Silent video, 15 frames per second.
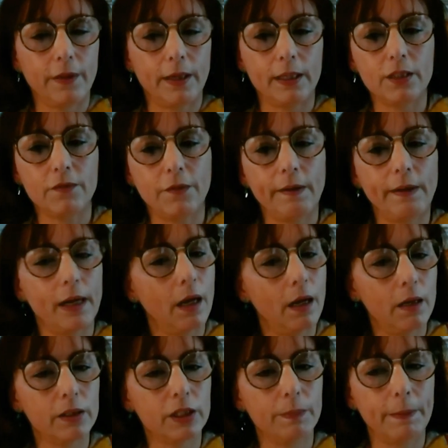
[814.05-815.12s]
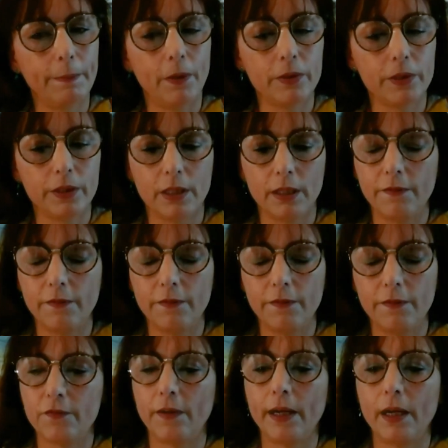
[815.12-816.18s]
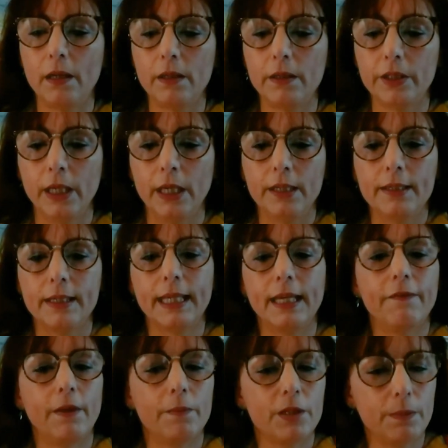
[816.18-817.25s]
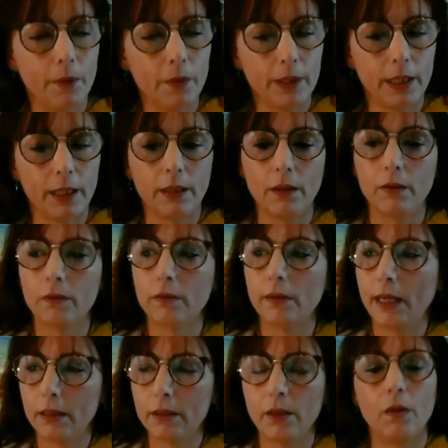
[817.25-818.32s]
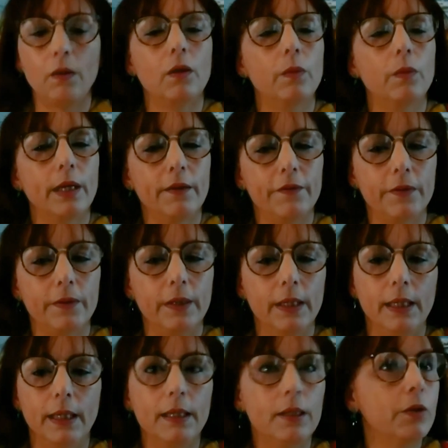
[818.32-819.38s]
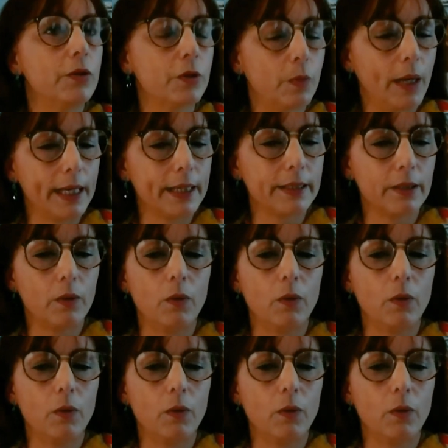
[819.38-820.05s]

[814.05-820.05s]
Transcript: And it's very hard to be positive. It's very hard to give up smoking or alcohol or whatever, lose weight.